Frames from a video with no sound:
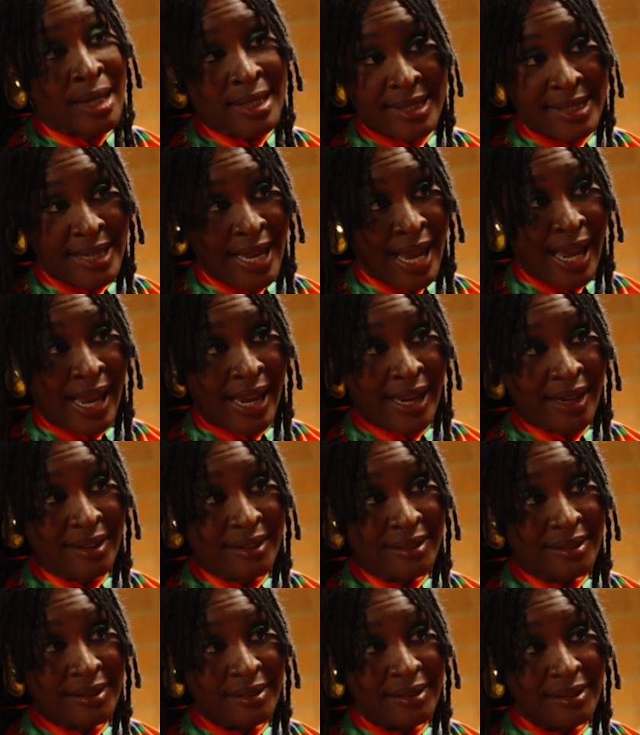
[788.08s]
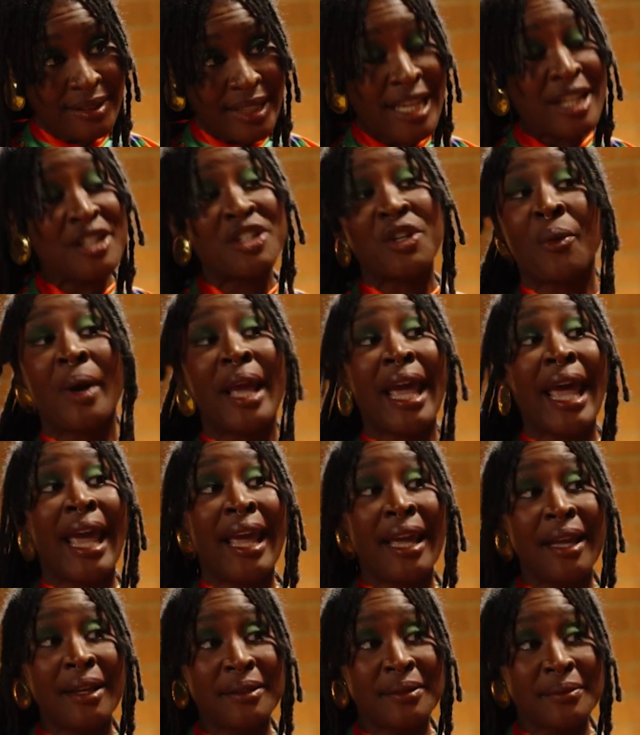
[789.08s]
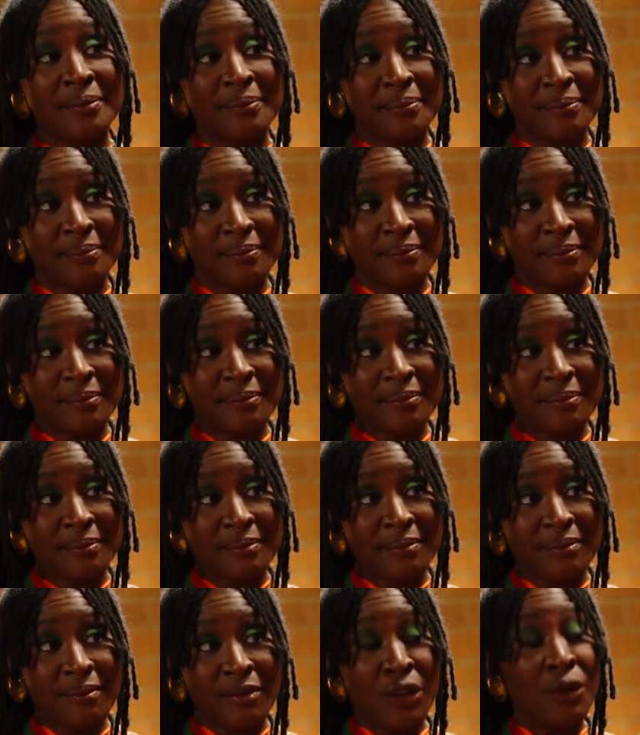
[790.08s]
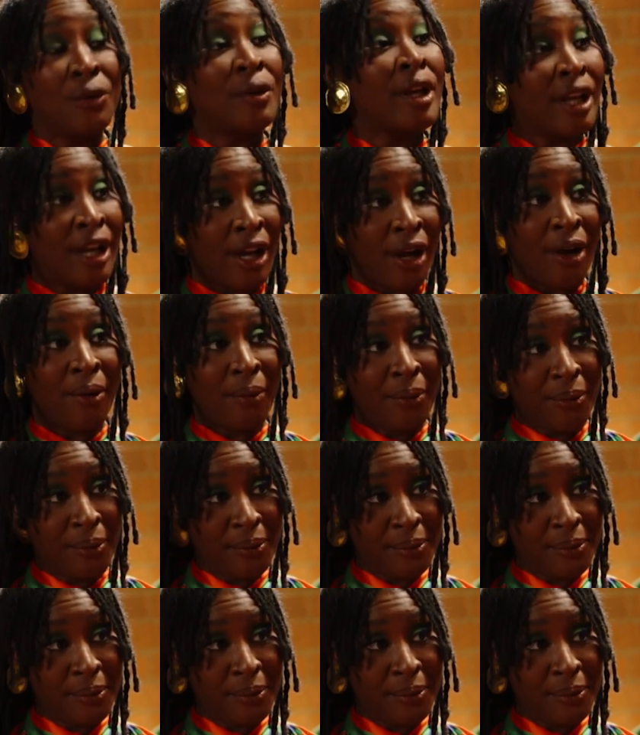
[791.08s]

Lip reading: to stay, it's okay. You can go.